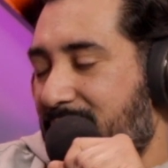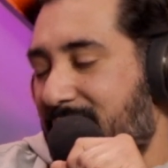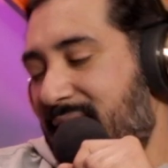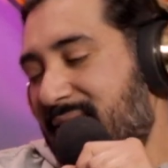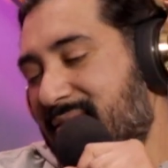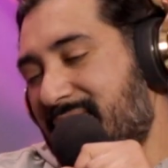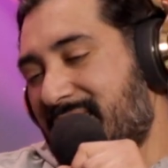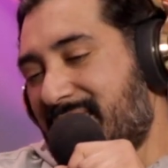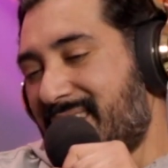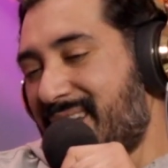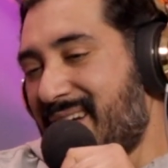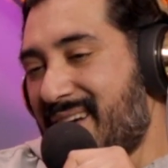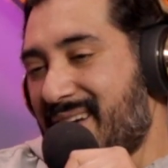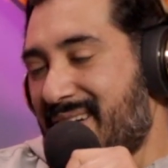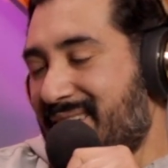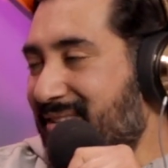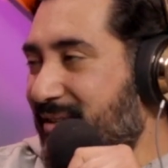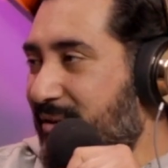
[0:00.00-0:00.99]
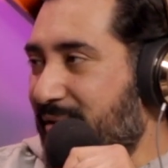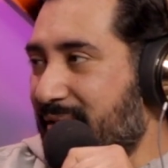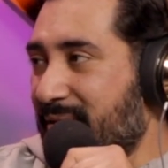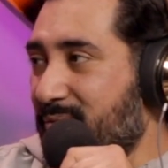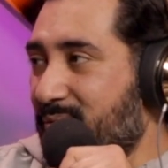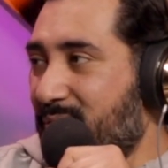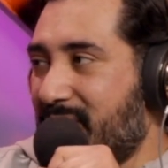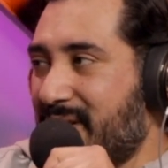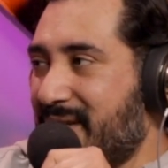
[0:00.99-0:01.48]
And I was like, yeah, you know,
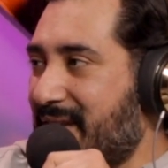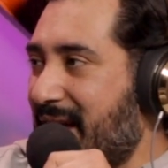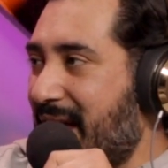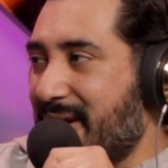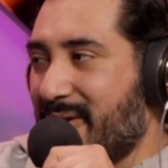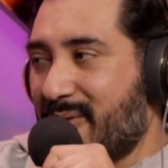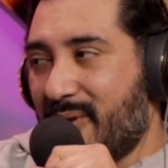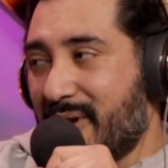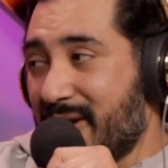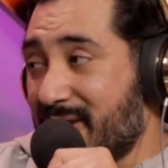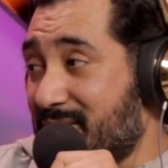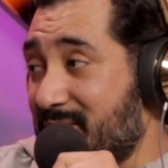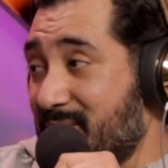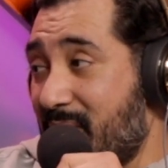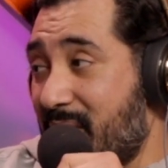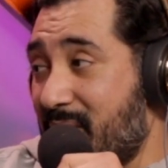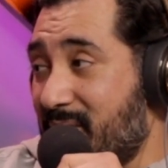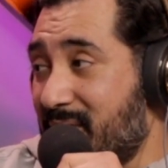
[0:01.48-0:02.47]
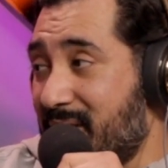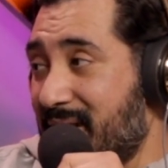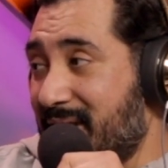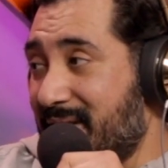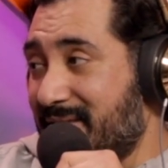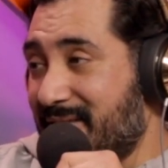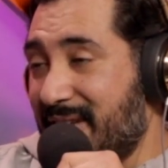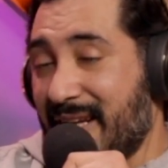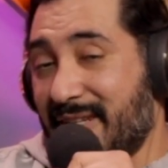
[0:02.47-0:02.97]
one, I don't want a Chihuahua.
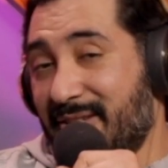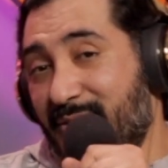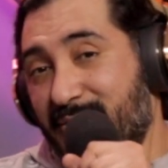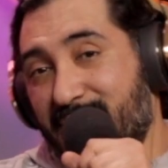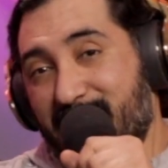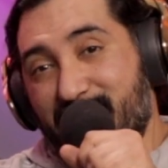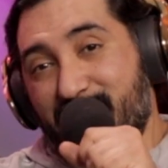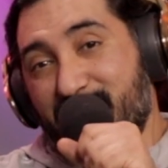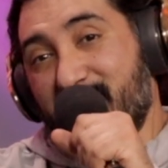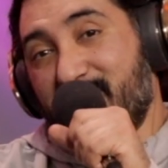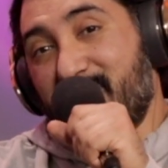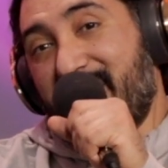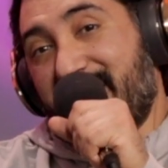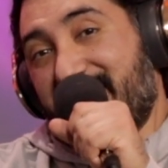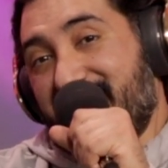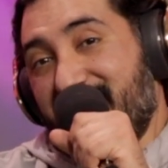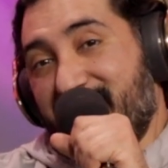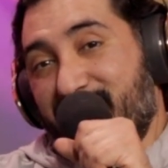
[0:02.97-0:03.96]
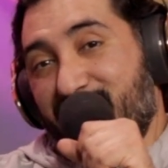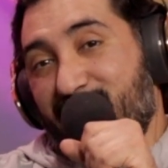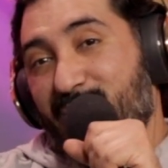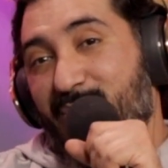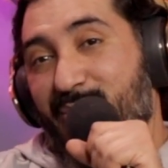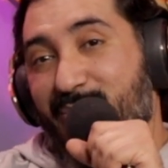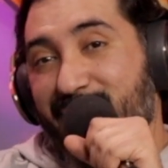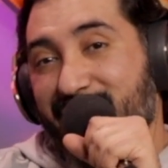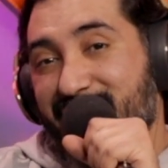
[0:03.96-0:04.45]
Like, no disrespect if you
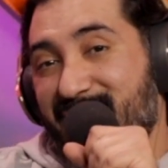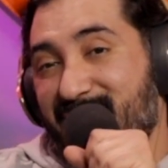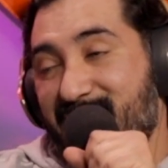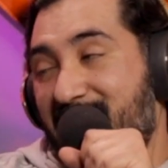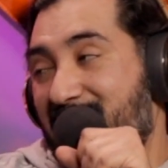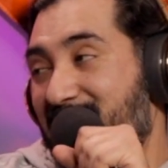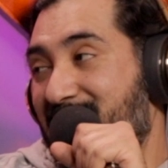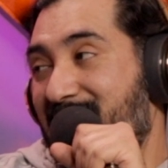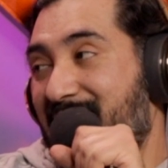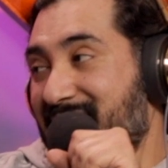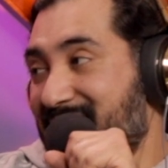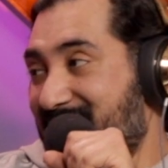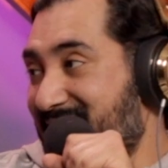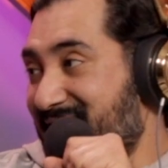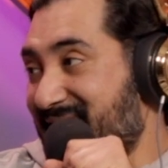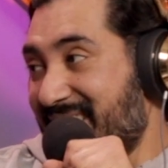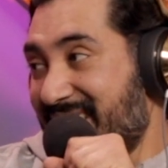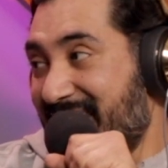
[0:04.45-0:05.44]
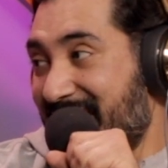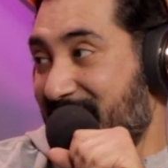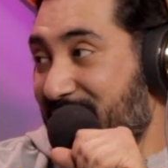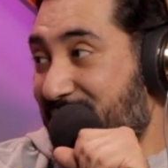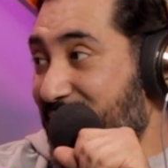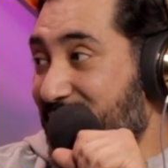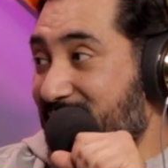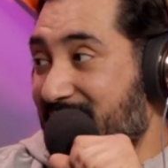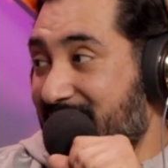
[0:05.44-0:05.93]
own a Chihuahua. I was just like, it
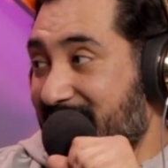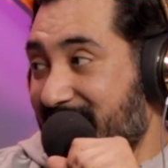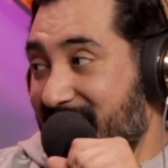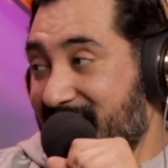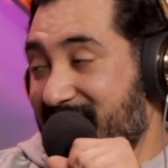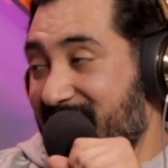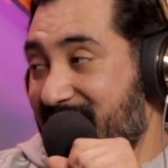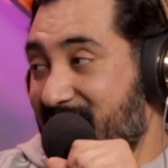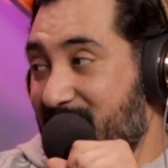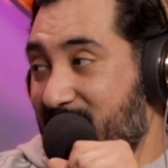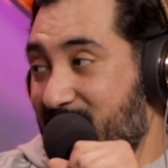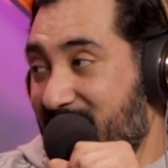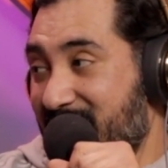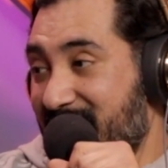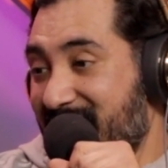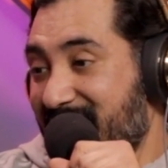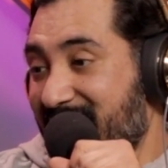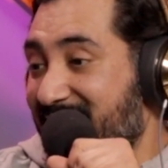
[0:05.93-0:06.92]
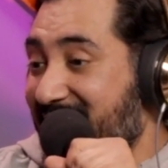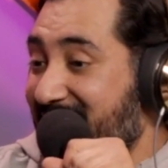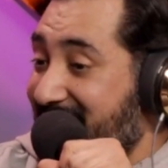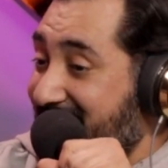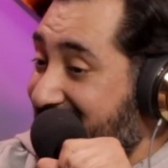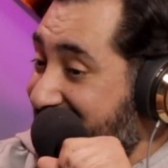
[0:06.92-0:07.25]
feels like it's going to be.